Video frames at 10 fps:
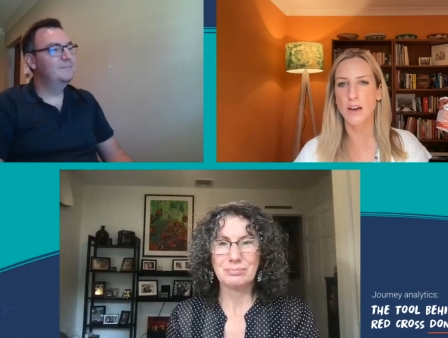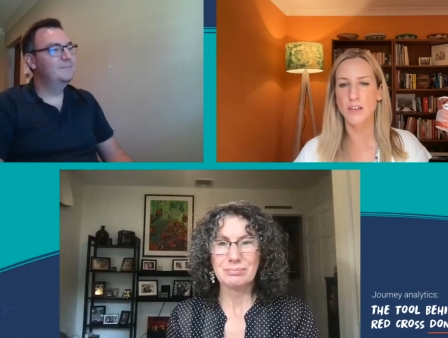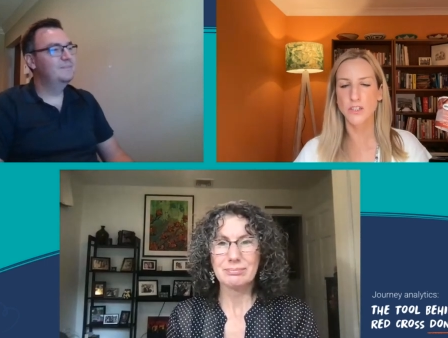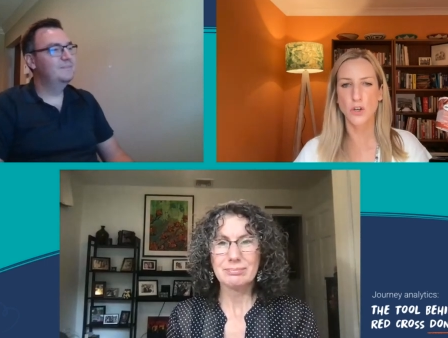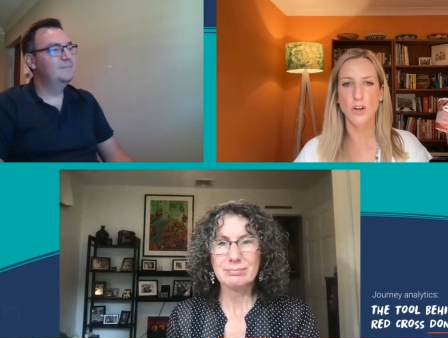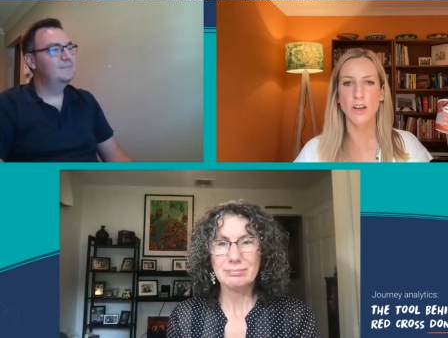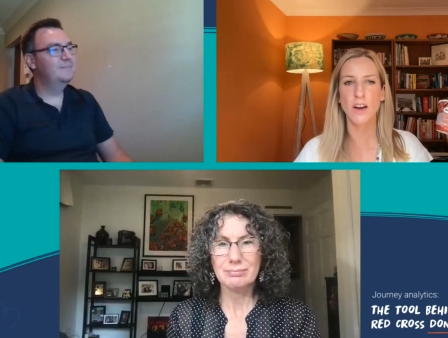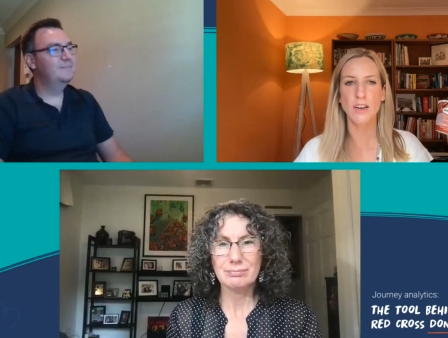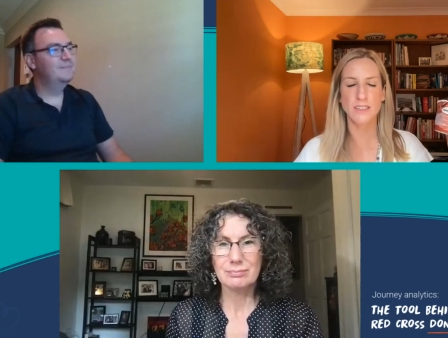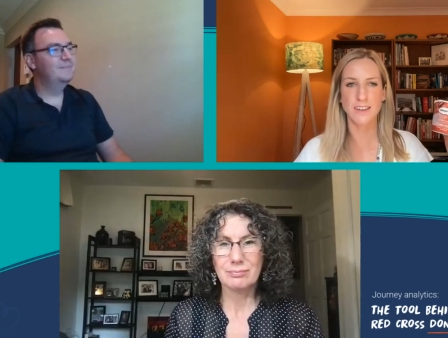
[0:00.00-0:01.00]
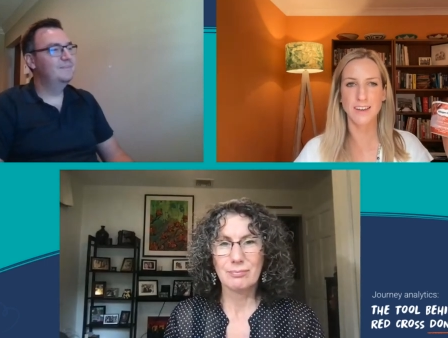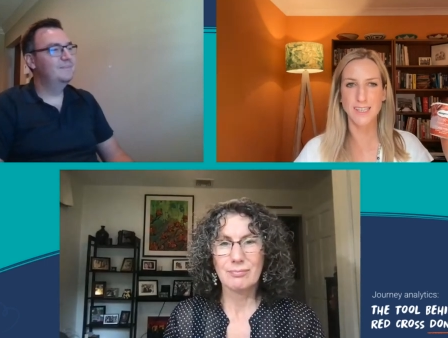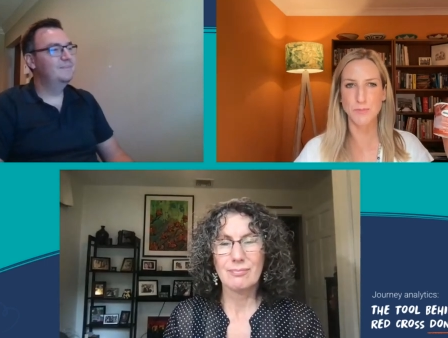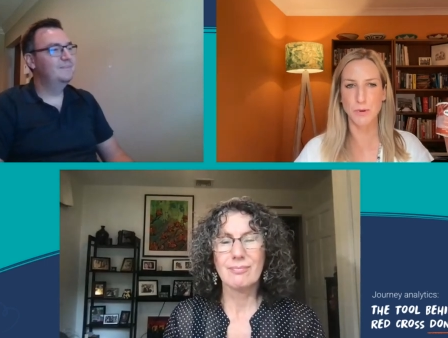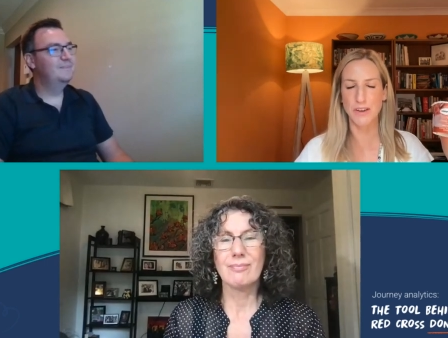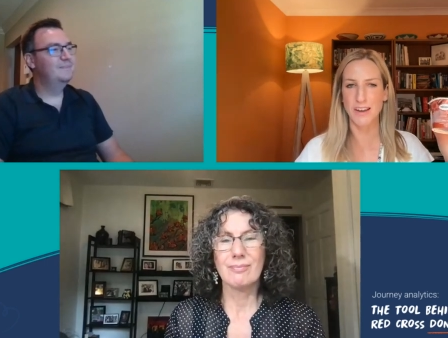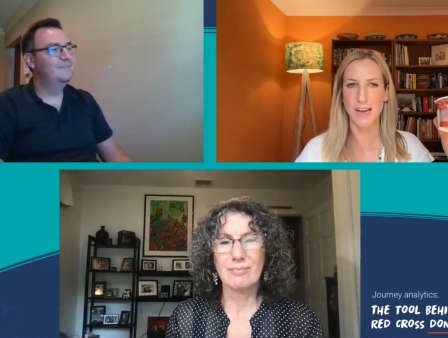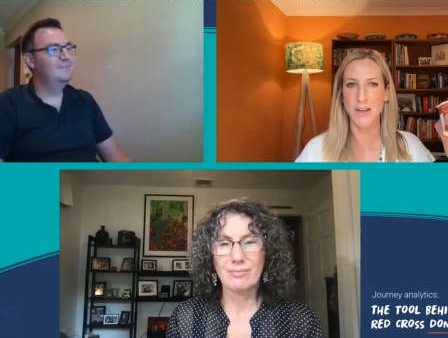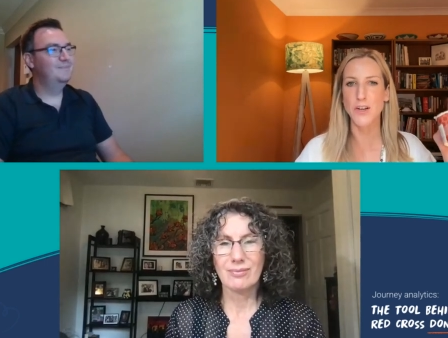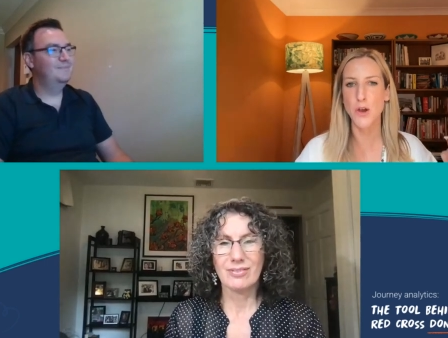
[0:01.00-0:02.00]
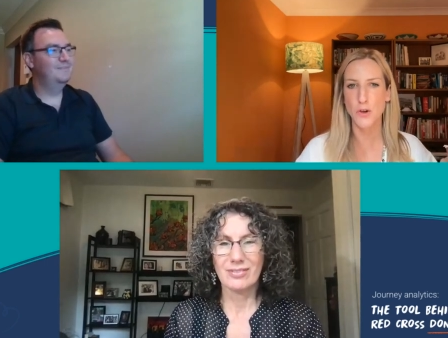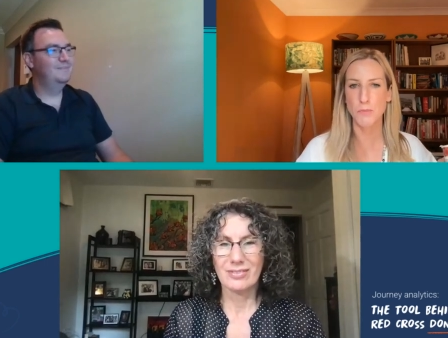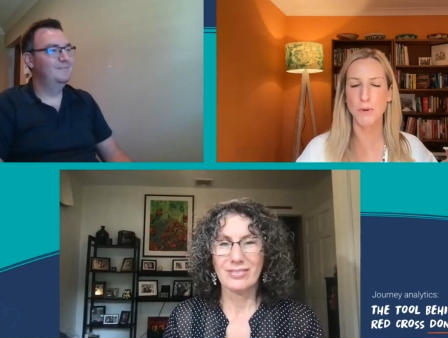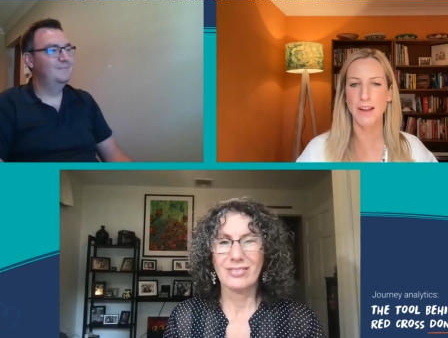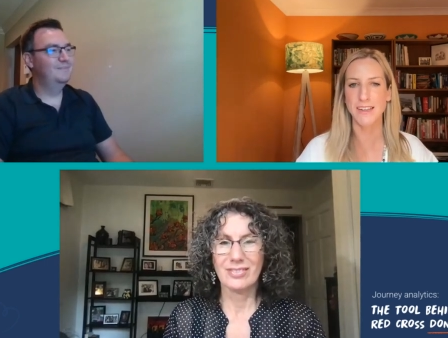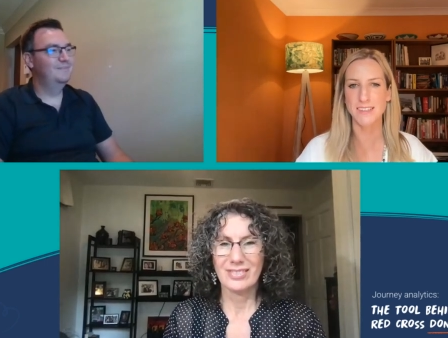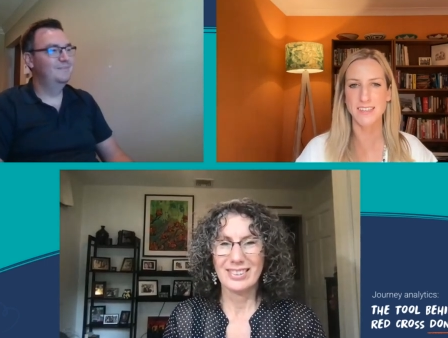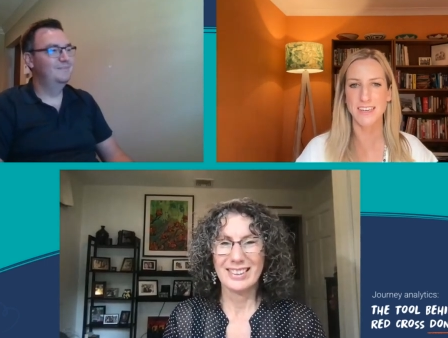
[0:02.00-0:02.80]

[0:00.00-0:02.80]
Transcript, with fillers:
Speaker 1: chocolate Haagen-Dazs, but, uh, no complaints here.